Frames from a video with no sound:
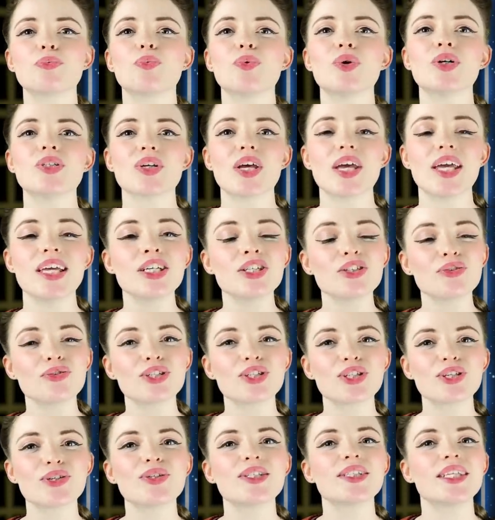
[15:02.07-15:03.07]
was
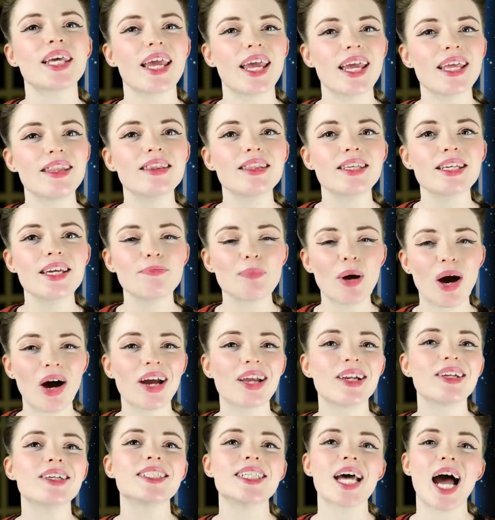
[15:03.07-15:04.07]
introduced in the
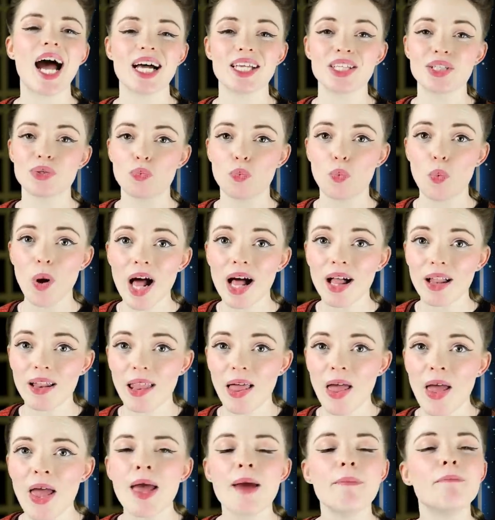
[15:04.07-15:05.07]
pilot as
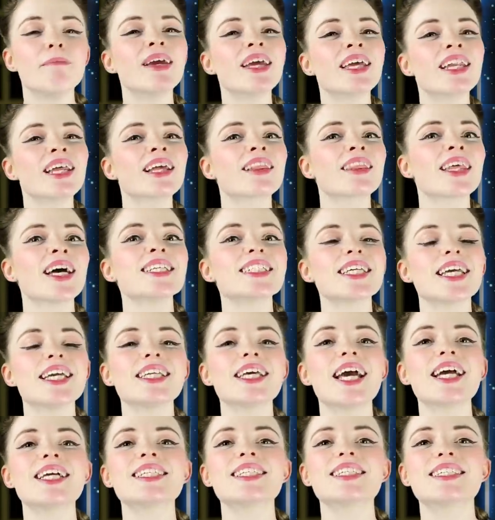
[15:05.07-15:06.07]
well, meaning that in
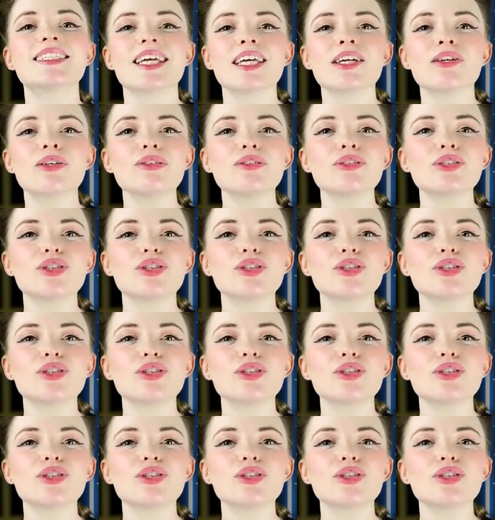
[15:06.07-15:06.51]
a single